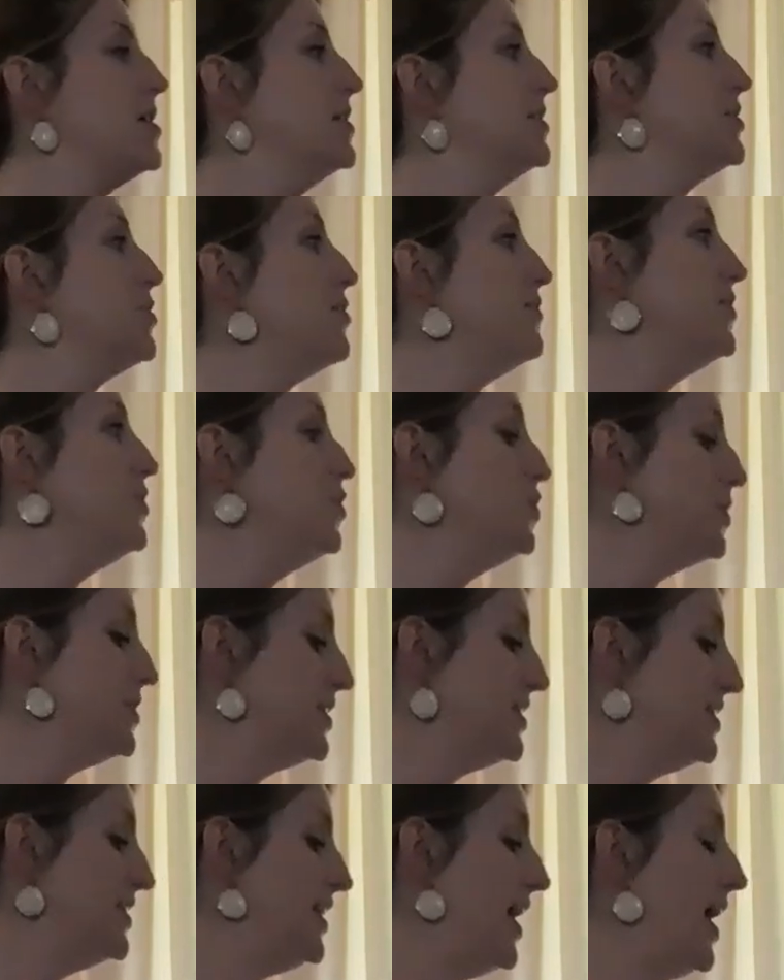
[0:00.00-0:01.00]
So if you
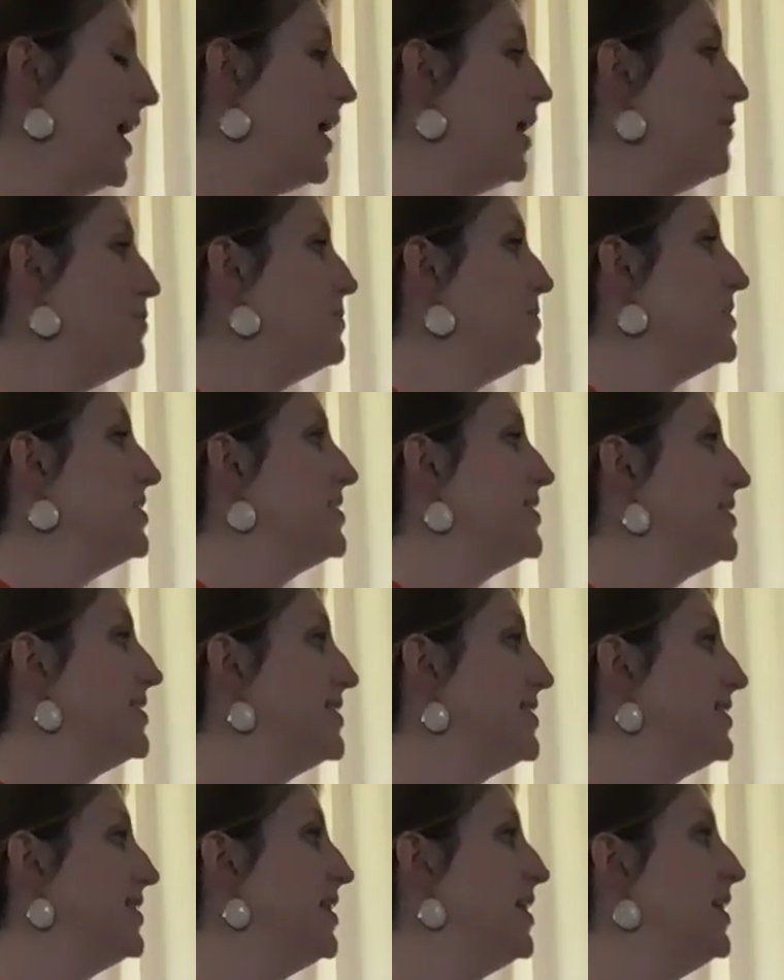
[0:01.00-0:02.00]
stepped
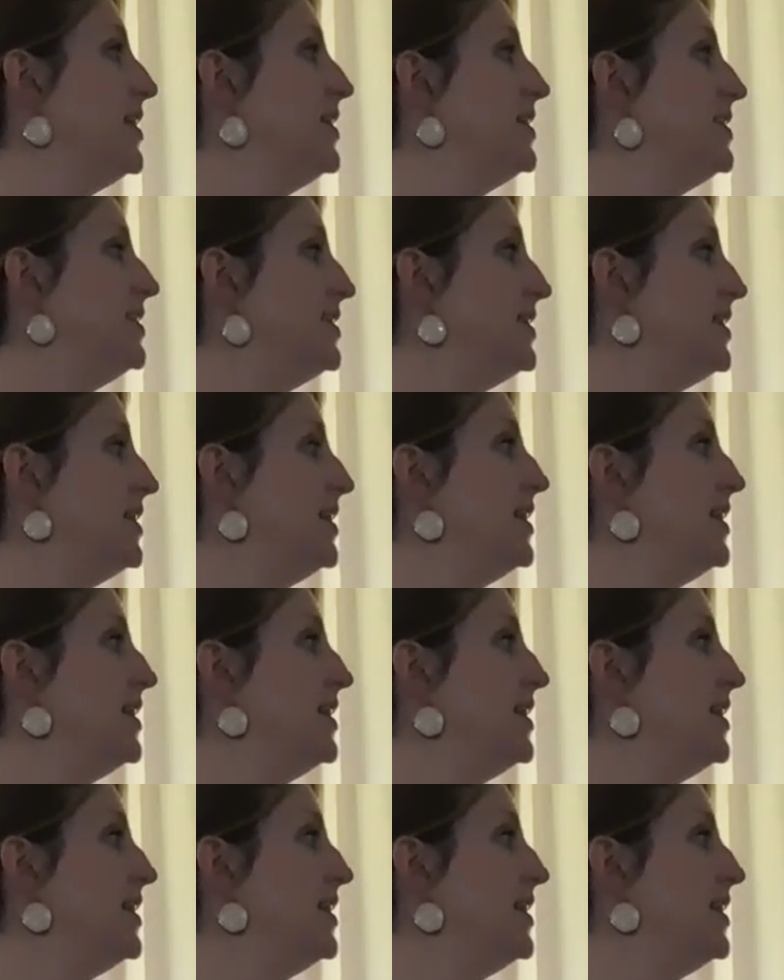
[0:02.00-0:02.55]
C, D,